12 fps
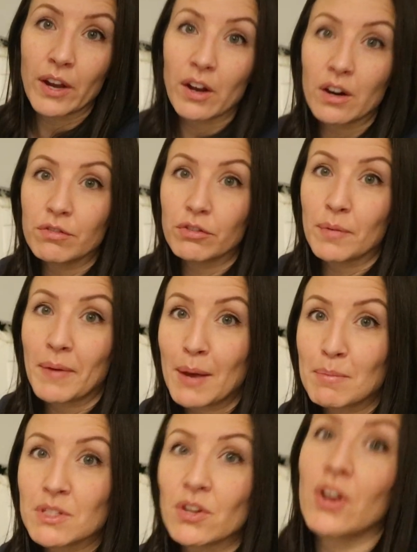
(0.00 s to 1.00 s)
I got it from
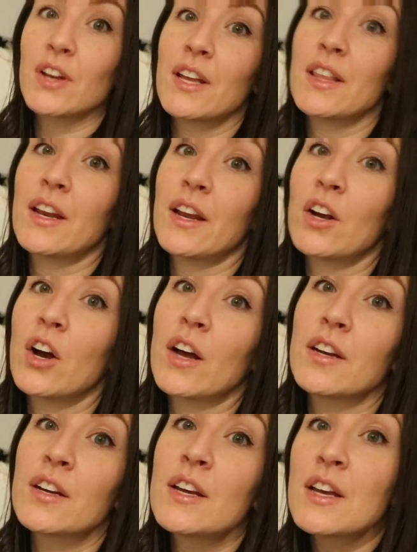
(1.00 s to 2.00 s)
Amazon and then I
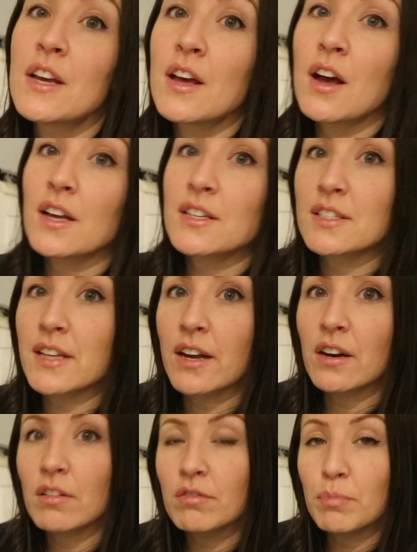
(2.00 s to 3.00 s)
got a
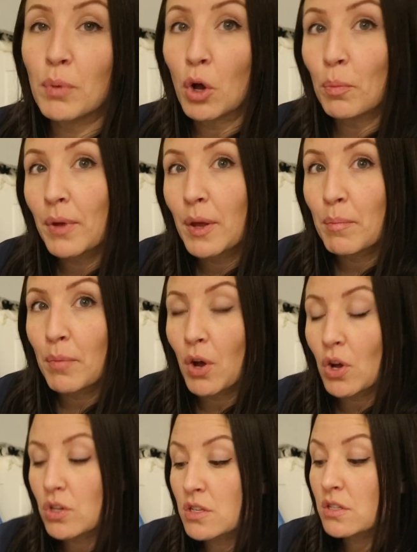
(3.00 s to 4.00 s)
set of ball pit
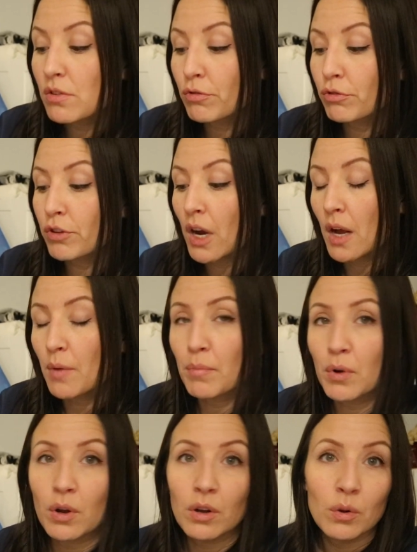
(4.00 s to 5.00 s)
balls
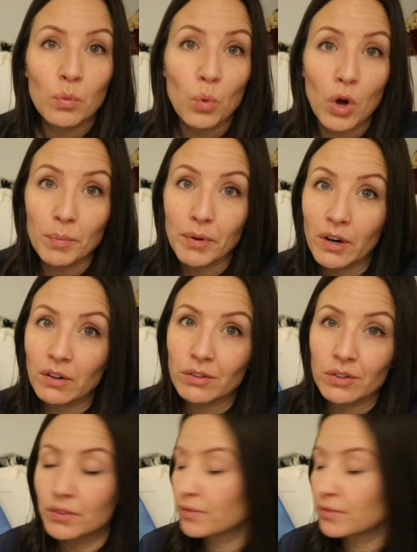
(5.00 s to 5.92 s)
from Walmart.